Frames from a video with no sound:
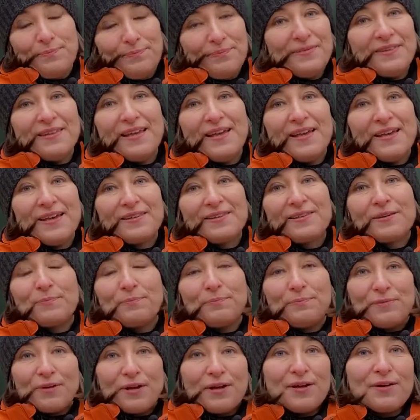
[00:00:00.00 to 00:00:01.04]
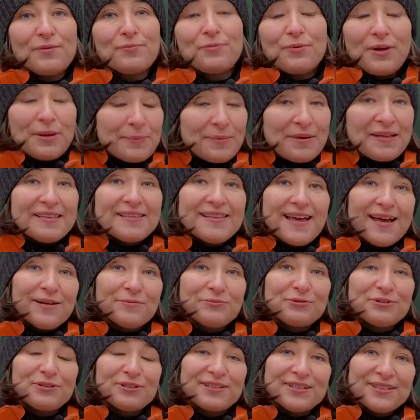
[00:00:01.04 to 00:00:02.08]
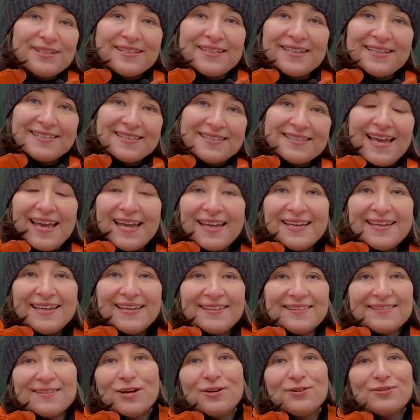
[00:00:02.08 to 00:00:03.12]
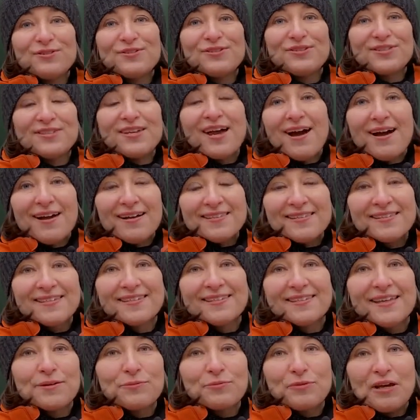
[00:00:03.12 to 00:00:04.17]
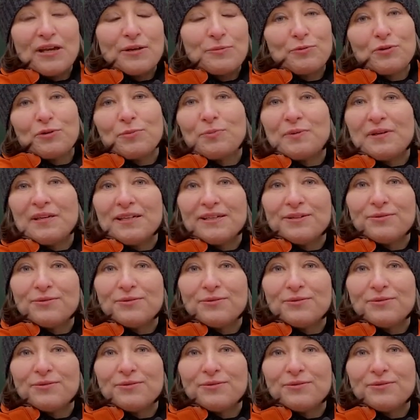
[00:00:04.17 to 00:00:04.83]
The women that would take those tasks, it would be